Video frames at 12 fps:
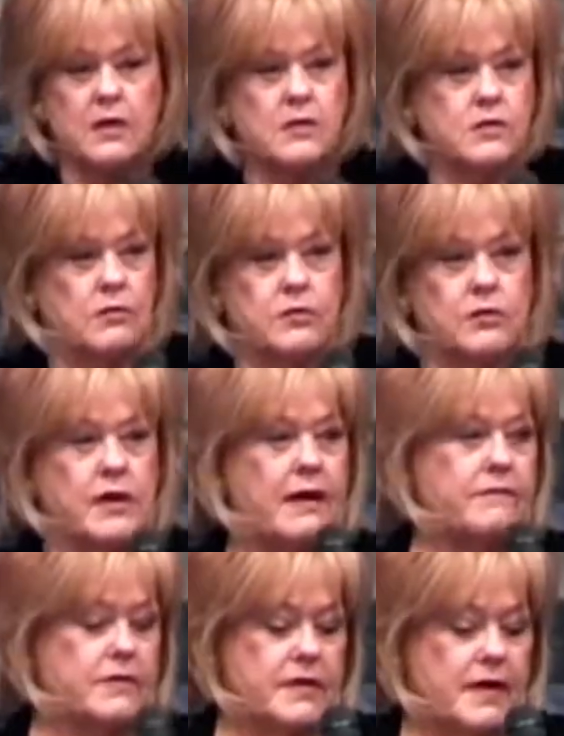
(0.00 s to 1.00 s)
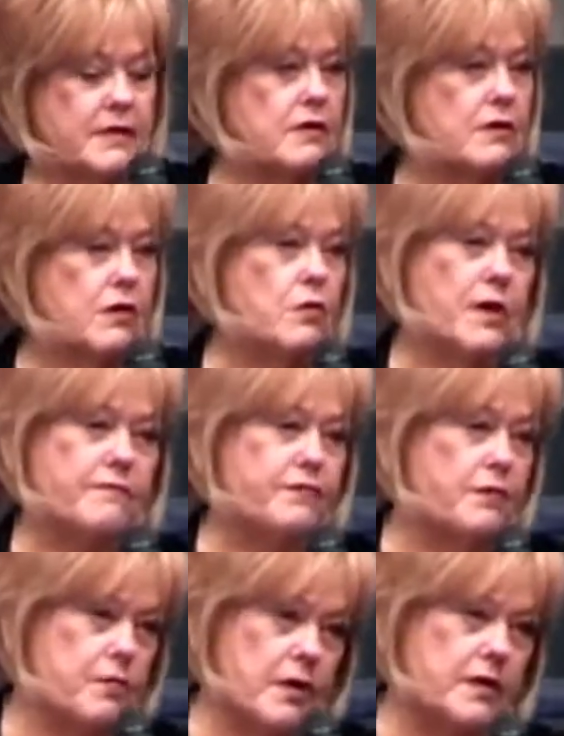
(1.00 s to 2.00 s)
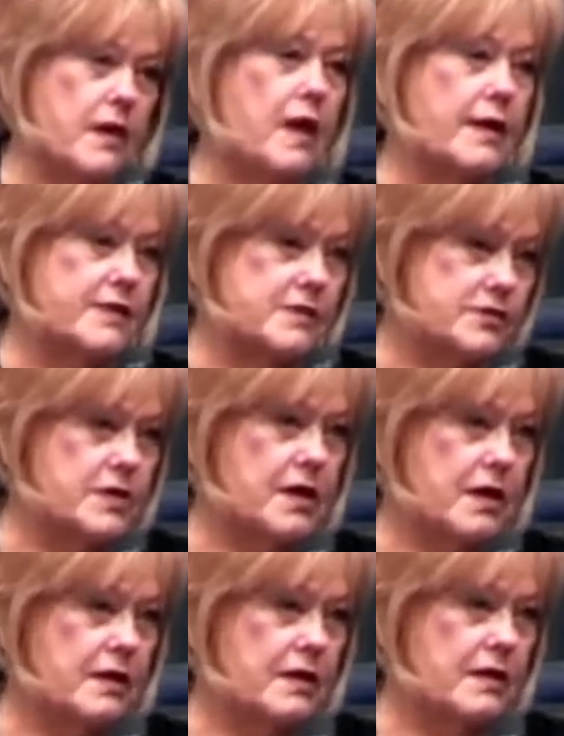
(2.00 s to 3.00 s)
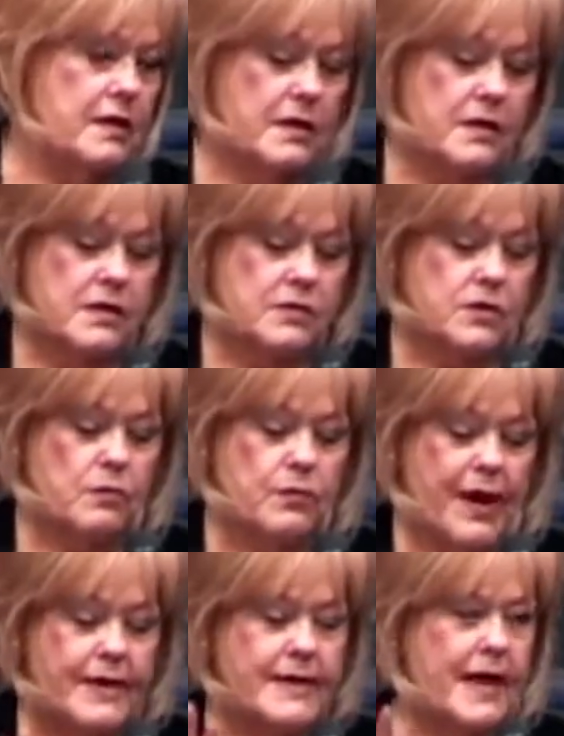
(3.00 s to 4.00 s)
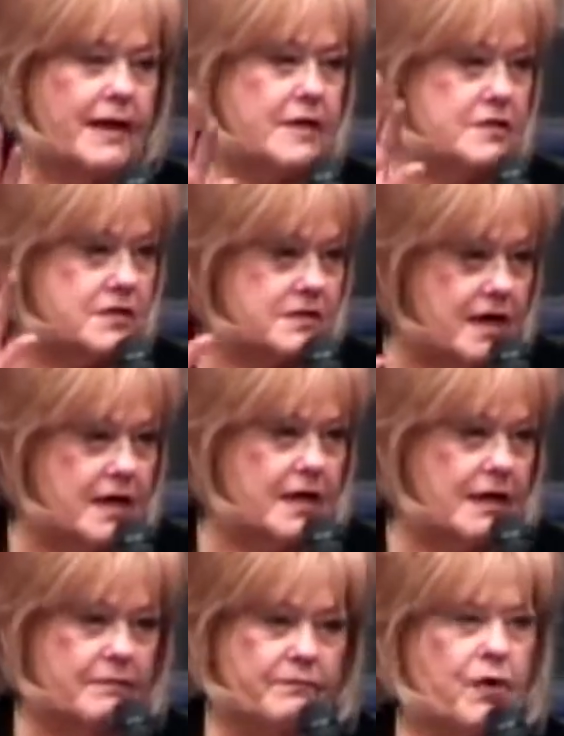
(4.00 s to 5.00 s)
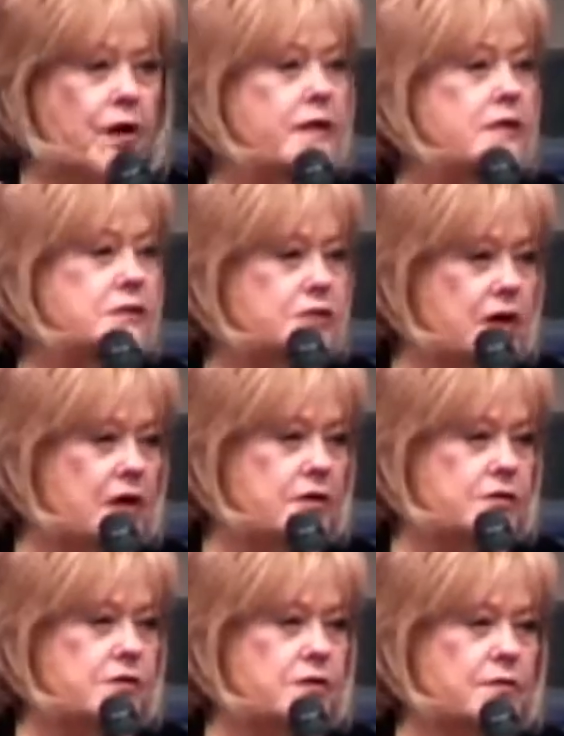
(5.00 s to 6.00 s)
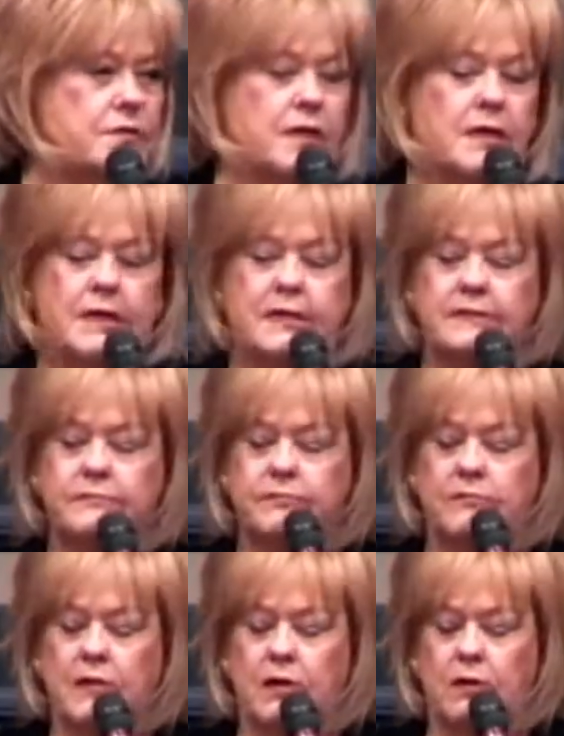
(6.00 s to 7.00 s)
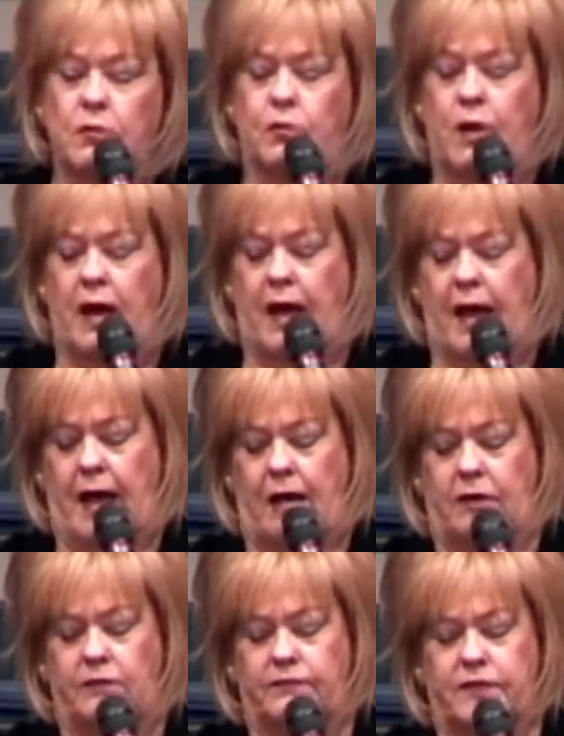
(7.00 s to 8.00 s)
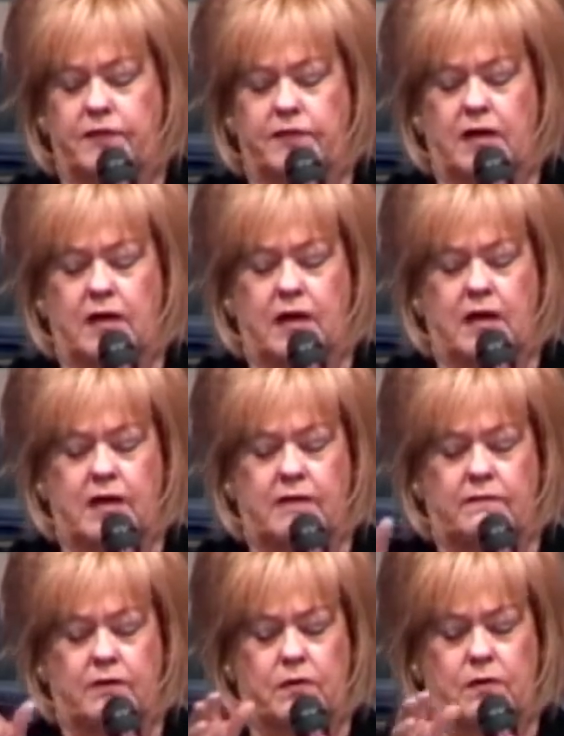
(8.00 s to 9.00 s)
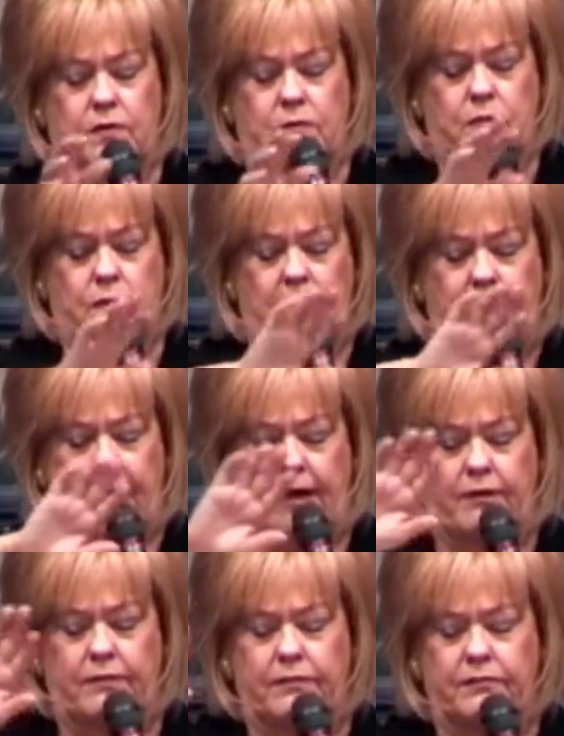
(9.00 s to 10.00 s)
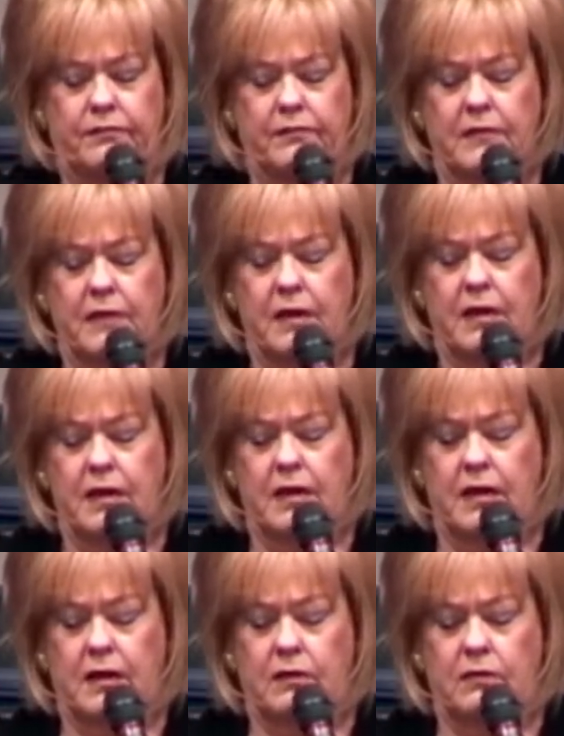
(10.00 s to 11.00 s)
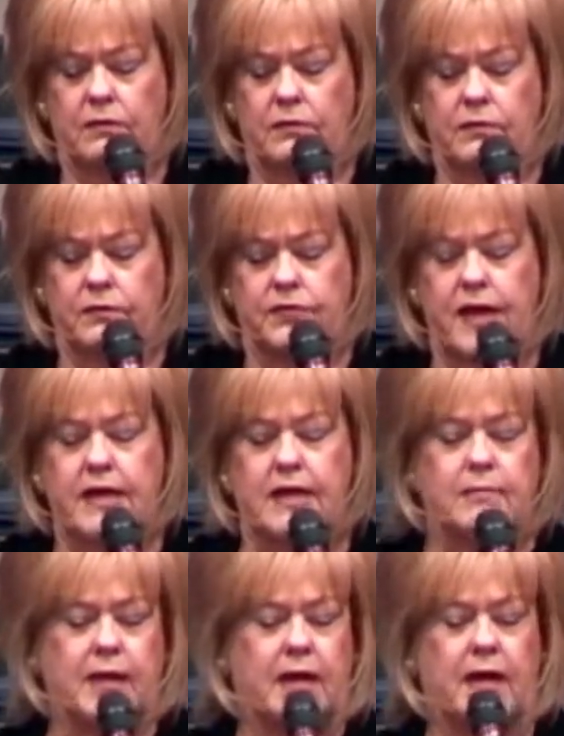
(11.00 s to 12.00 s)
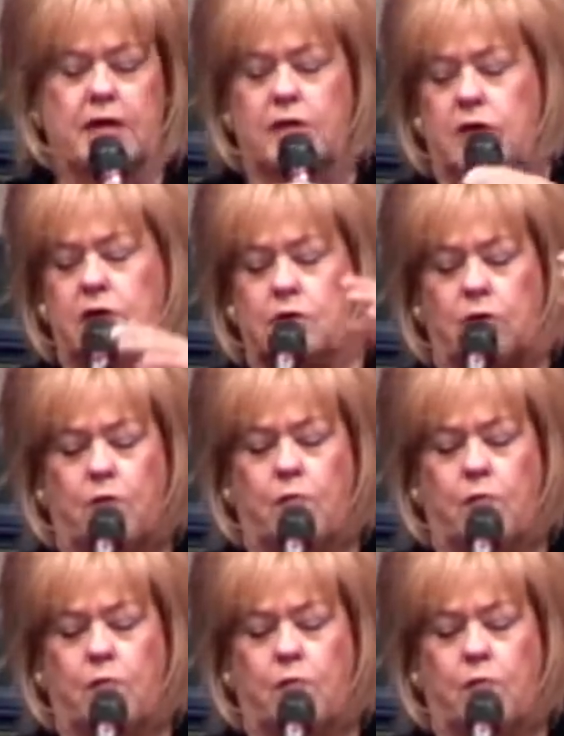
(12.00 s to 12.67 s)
So you never take the glory for what God has done. So right now, let's thank Him what He's done, children. Wow. Feel the love. Oh, wow. Well, thank Him in, in your own